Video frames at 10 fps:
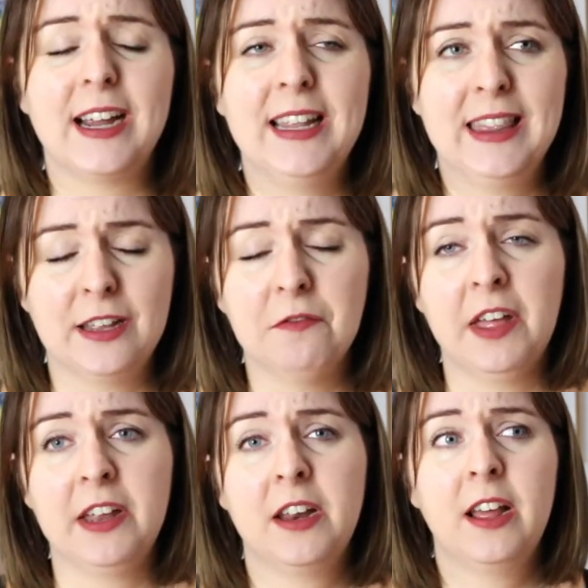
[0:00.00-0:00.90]
I love
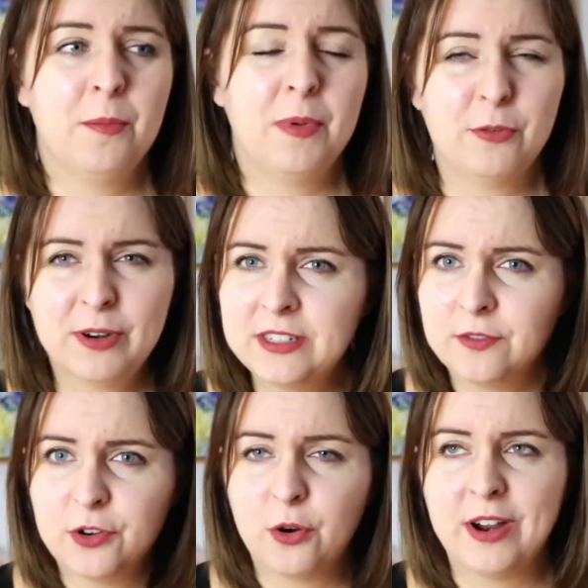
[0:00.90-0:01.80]
that. My
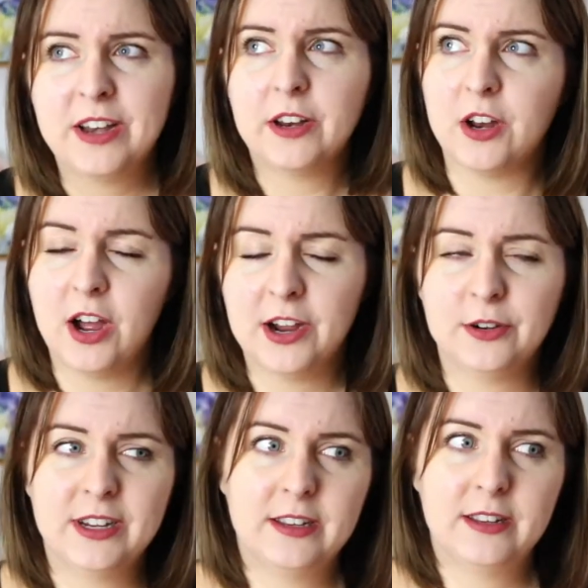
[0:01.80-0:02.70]
reason for not rating it
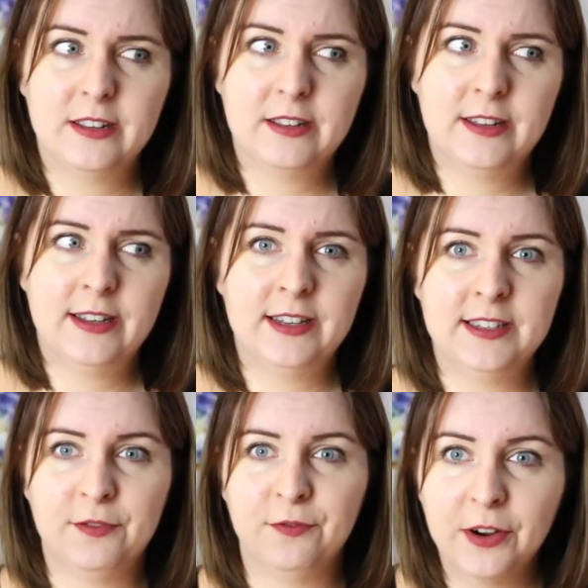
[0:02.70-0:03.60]
higher
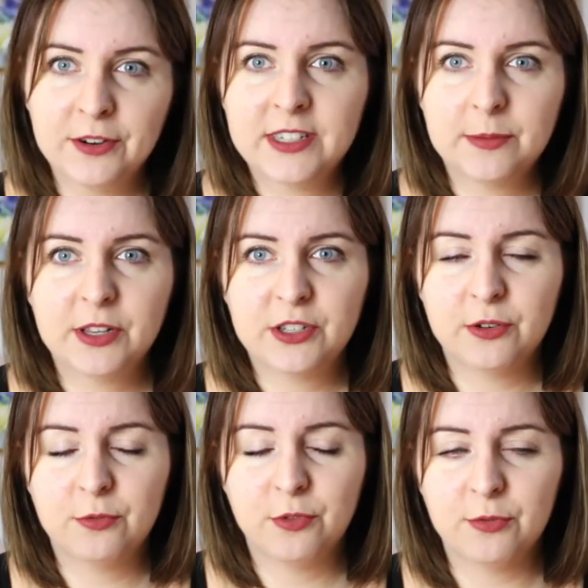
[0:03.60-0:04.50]
is very similar
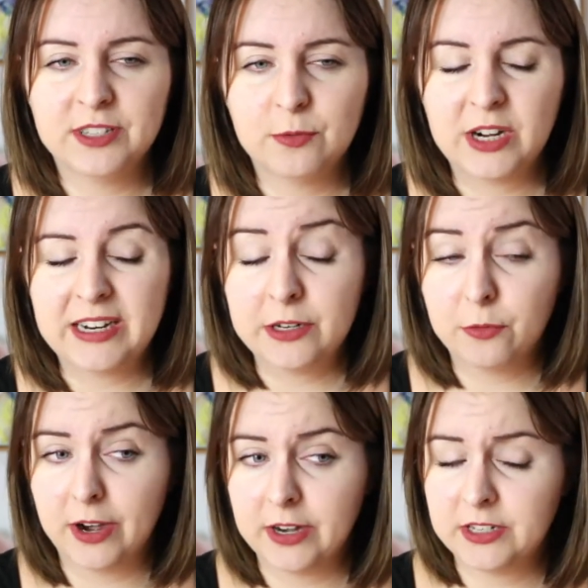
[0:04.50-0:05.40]
to the reason why I didn't
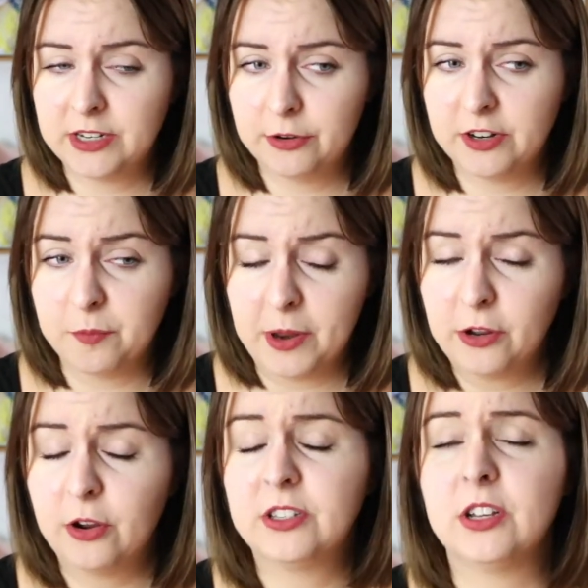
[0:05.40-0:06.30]
rate The Tyranny of
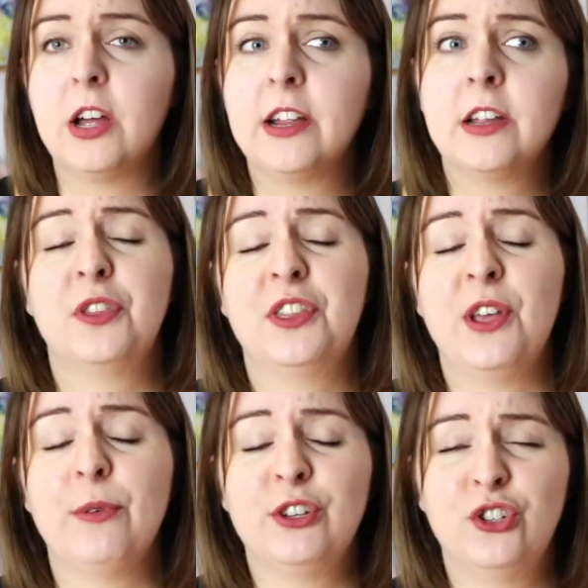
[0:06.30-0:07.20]
Petticoats higher.
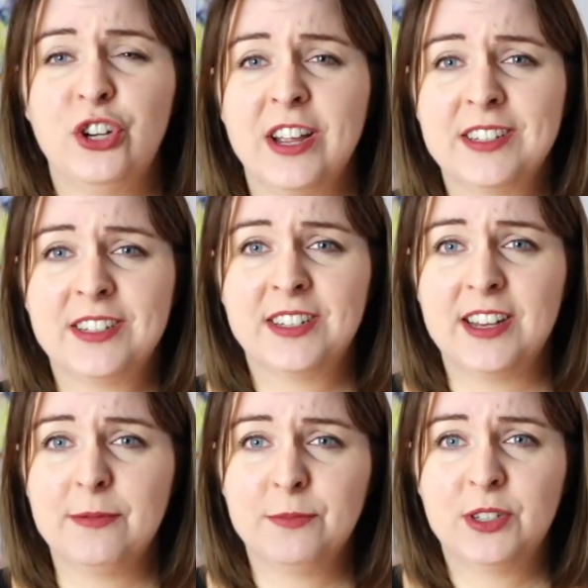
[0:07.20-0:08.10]
There are just
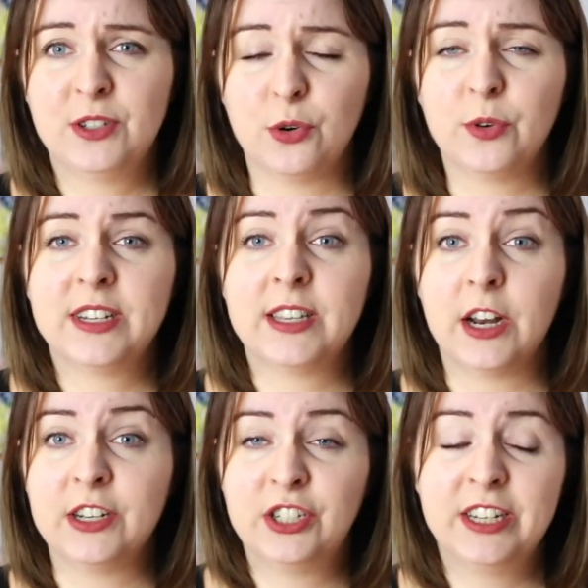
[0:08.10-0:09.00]
some stories that
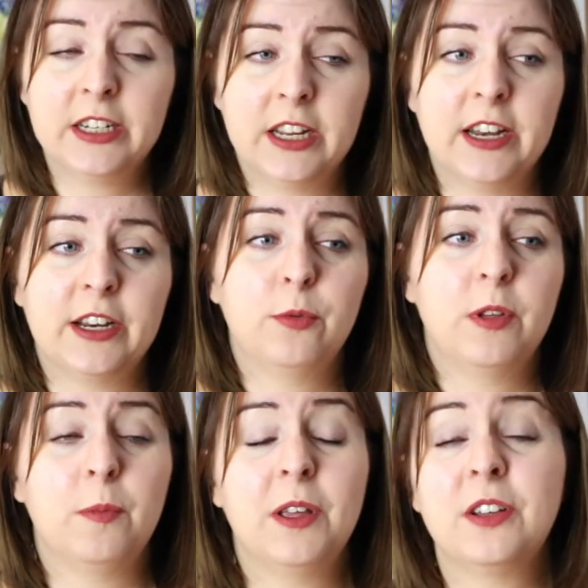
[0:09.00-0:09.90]
I didn't connect
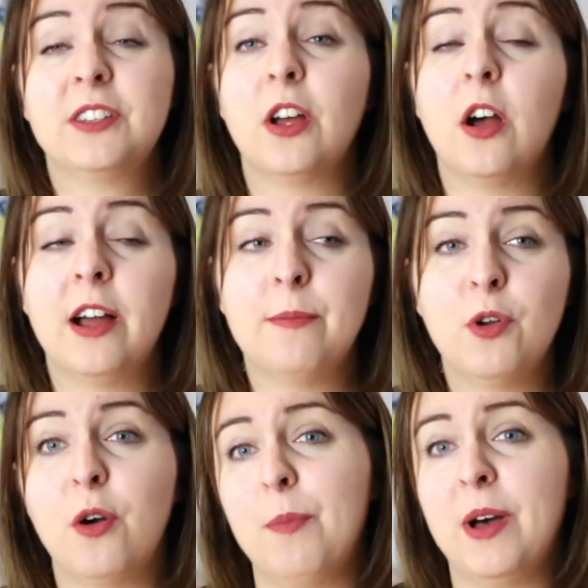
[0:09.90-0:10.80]
with because I'm
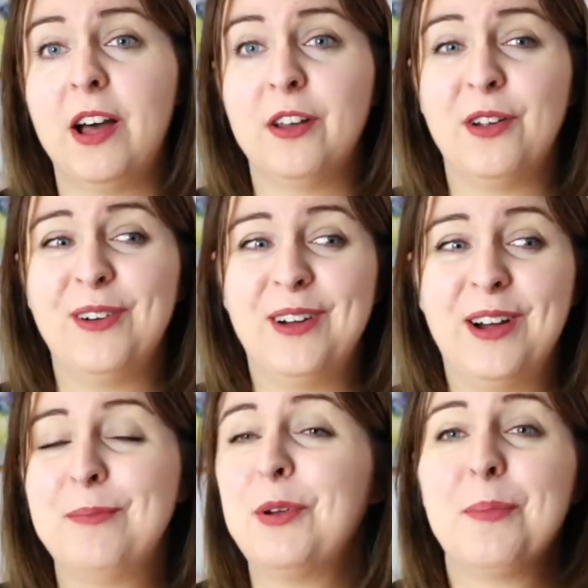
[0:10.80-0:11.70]
not part,
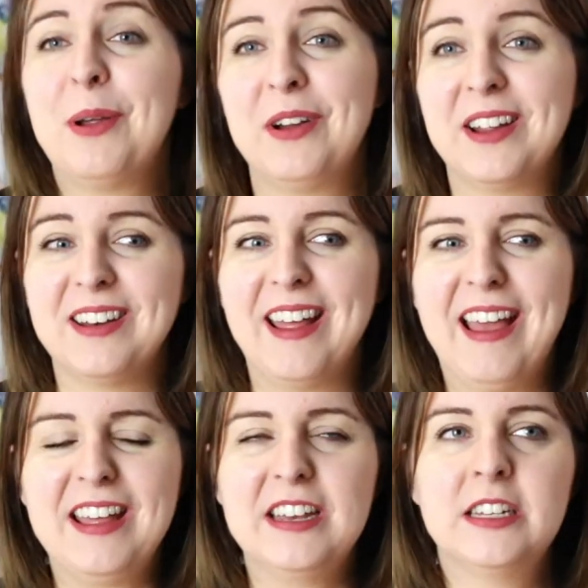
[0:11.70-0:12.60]
I'm not American,
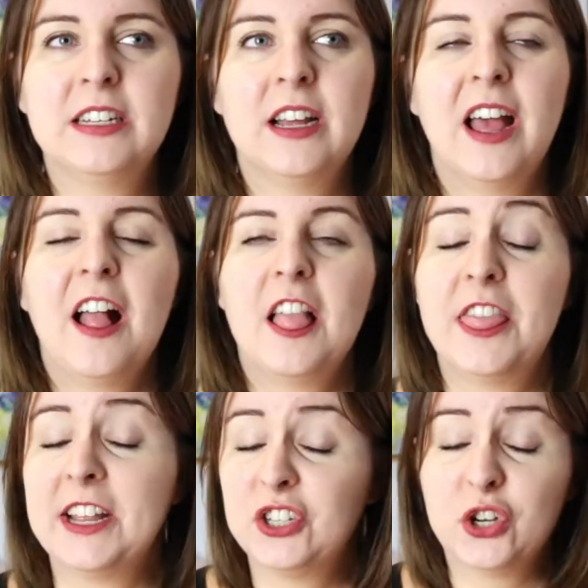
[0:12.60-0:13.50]
and
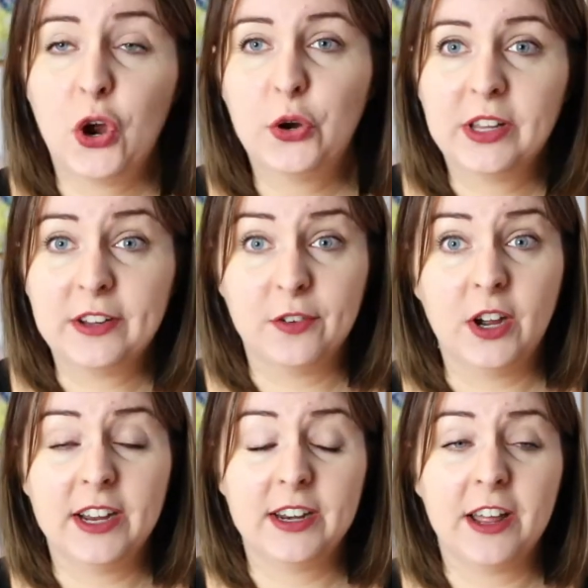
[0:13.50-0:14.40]
that's totally fine.